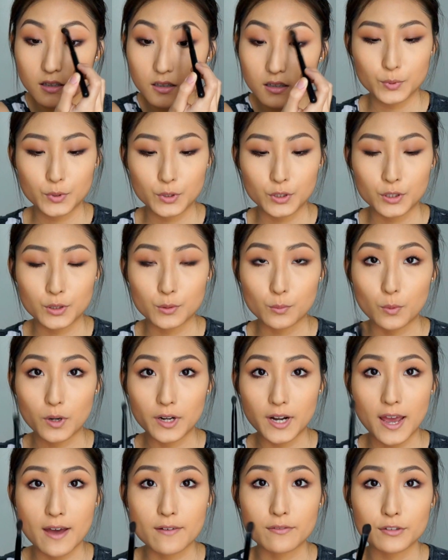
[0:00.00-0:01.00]
Put
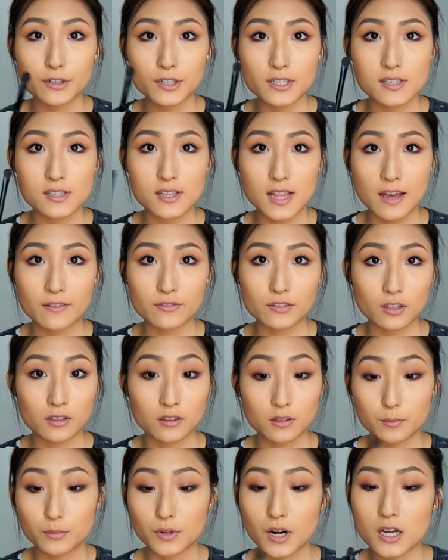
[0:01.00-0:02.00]
whatever is left
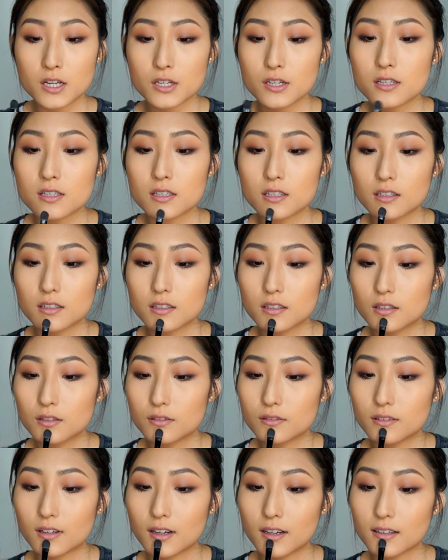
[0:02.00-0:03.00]
on the brush
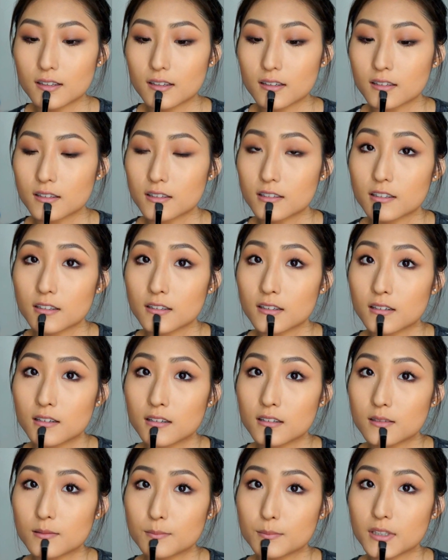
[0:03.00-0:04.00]
right under
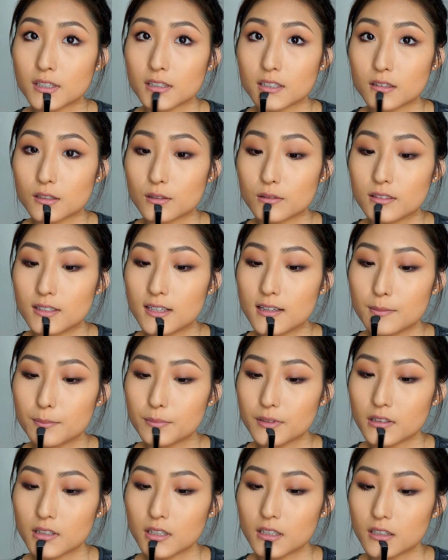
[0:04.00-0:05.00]
my lower lip
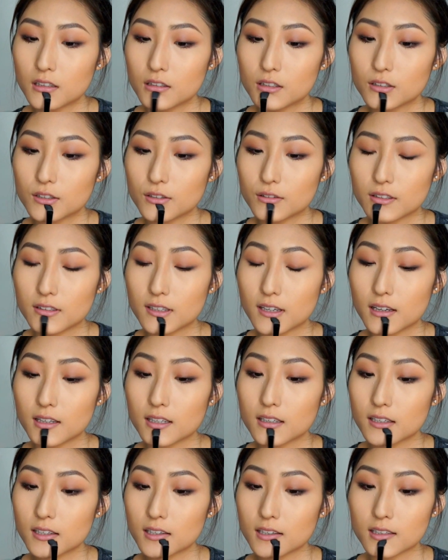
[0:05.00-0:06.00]
so that
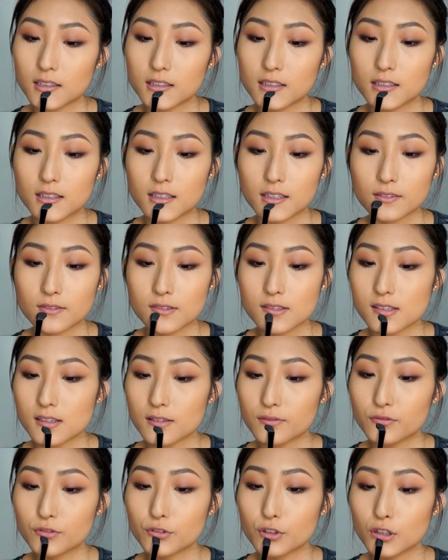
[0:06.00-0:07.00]
it gives a
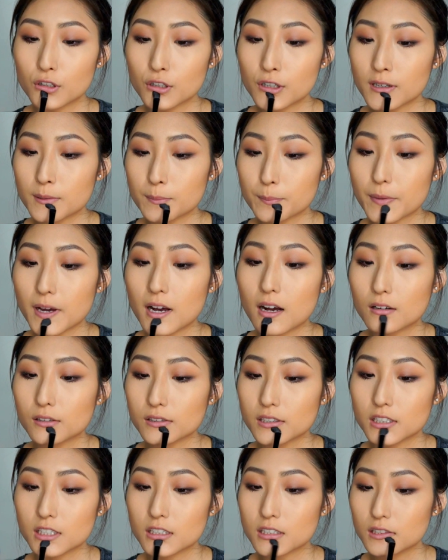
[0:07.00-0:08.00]
fuller and
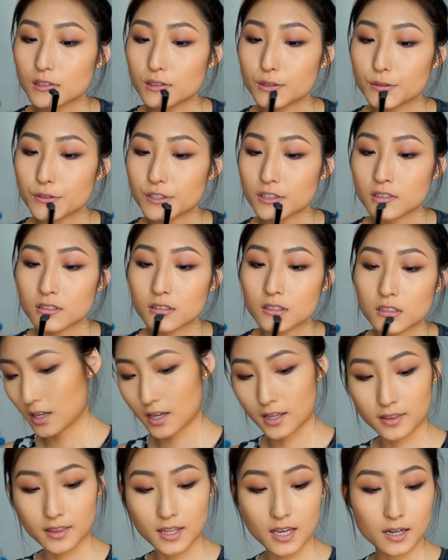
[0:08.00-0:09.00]
poutier illusion.
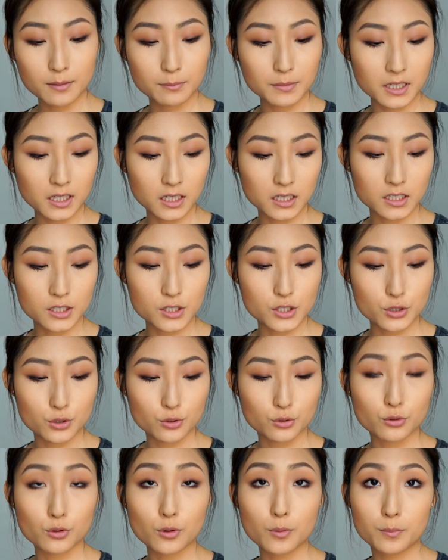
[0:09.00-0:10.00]
And then I'm gonna
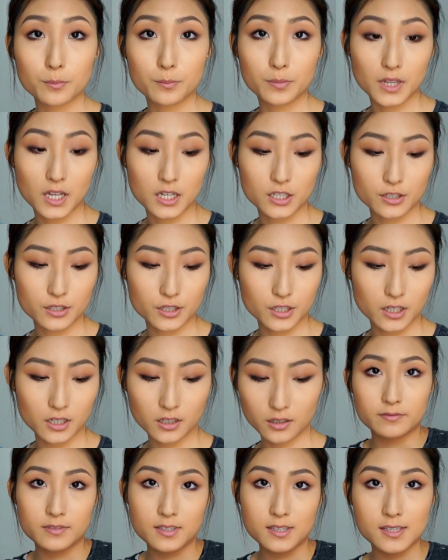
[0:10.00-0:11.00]
do blusher.
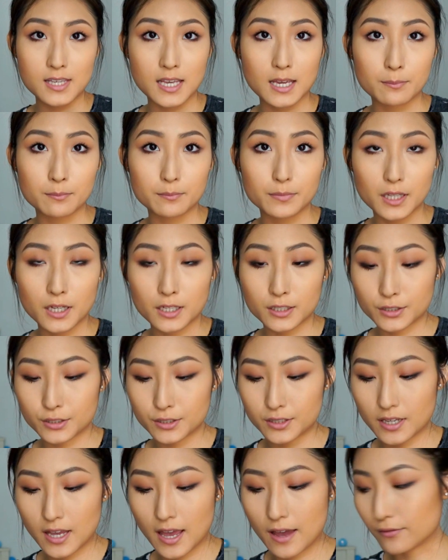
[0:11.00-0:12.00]
Same
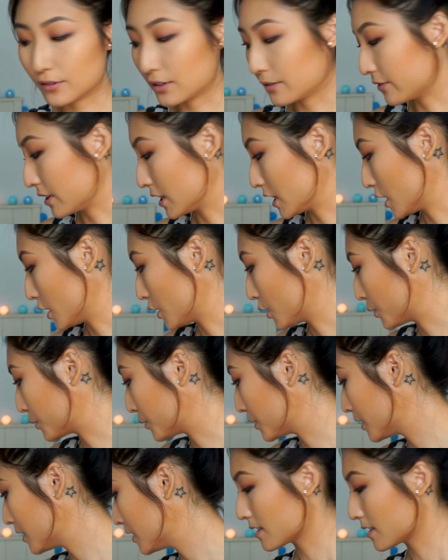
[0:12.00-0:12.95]
blush every video.